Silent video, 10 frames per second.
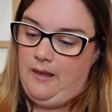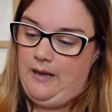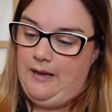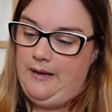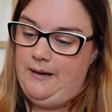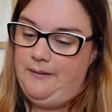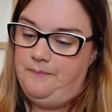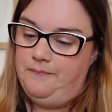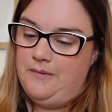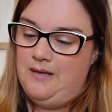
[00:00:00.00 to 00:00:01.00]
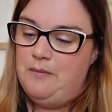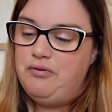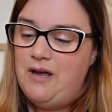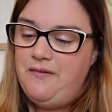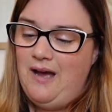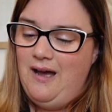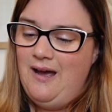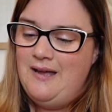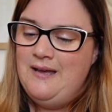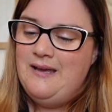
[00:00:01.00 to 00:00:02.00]
Private
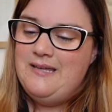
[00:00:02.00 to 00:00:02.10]
Eye.